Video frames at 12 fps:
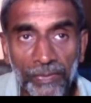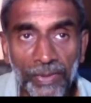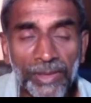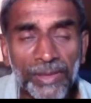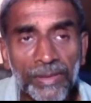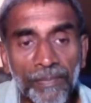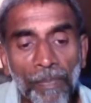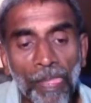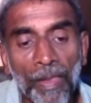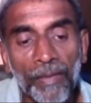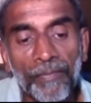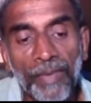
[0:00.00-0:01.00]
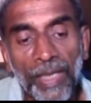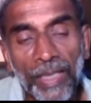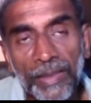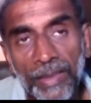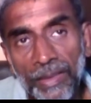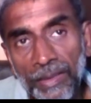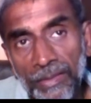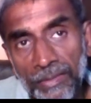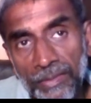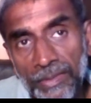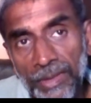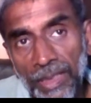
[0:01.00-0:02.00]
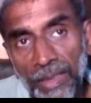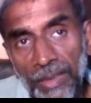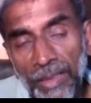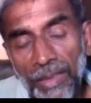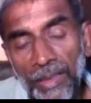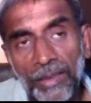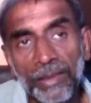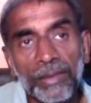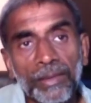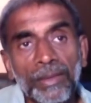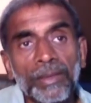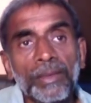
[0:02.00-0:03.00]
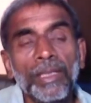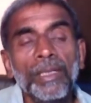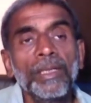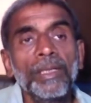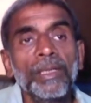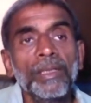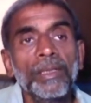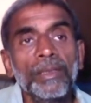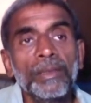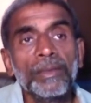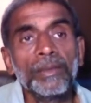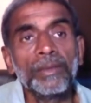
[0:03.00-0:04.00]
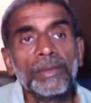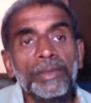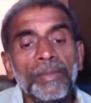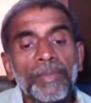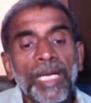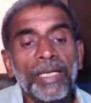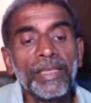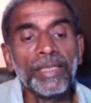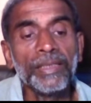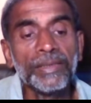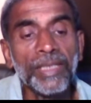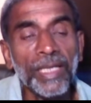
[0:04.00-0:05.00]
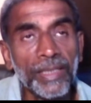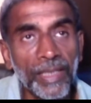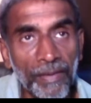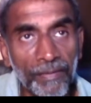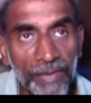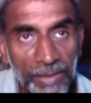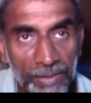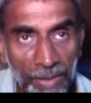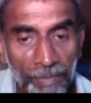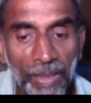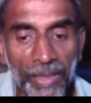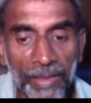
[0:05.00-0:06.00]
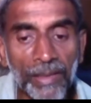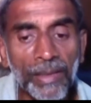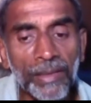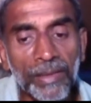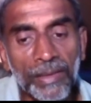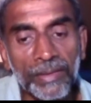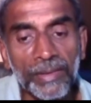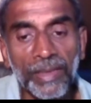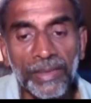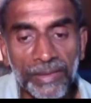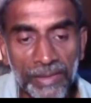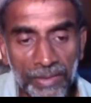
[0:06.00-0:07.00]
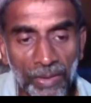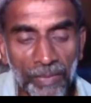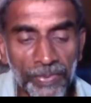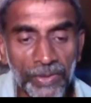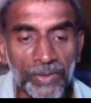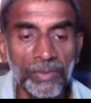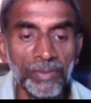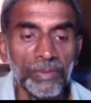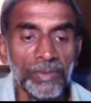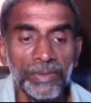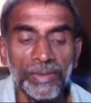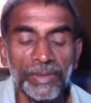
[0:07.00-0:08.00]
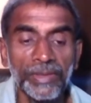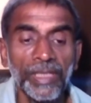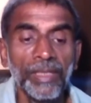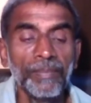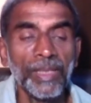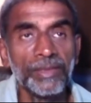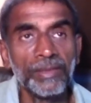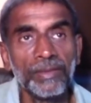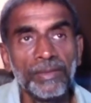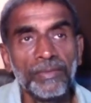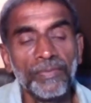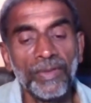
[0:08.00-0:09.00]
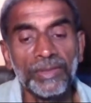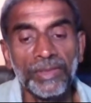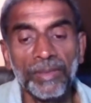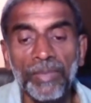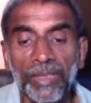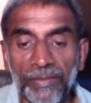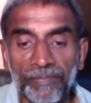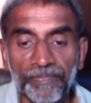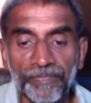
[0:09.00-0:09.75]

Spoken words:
twins, where the genetic uh, similarity is like having a sibling, the risk drops to the same as for a sibling.